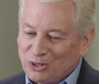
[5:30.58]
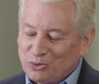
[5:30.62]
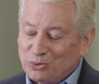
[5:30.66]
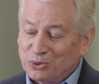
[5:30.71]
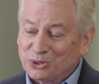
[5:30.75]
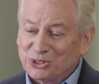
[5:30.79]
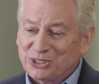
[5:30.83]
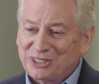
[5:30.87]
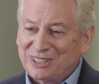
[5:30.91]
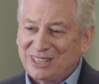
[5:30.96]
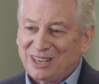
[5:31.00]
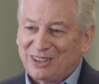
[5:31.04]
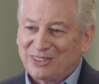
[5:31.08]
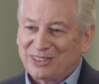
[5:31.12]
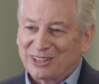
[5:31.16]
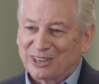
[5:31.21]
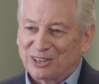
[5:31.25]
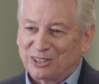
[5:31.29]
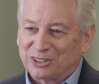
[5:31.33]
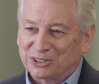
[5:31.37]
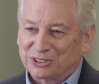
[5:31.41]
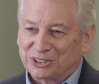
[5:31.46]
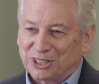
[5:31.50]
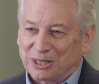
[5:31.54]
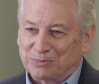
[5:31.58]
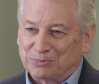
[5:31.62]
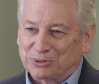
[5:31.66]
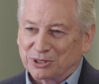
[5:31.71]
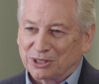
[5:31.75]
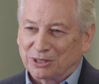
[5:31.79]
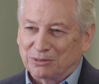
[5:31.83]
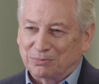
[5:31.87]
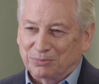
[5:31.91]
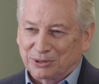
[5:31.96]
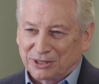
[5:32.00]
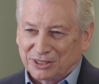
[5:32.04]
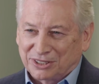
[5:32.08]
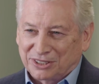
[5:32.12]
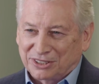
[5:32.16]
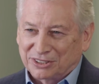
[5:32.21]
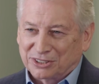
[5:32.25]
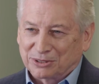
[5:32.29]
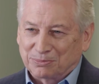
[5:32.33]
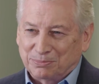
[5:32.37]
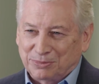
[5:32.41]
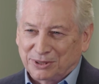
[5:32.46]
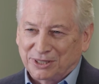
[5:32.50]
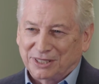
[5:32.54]
we'll see how that all shapes up, but it
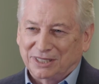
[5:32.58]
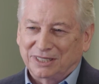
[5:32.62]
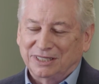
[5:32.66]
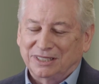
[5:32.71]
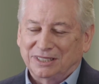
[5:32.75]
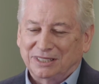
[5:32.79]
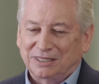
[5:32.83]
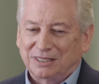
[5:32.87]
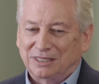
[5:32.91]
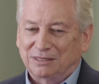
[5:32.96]
is a big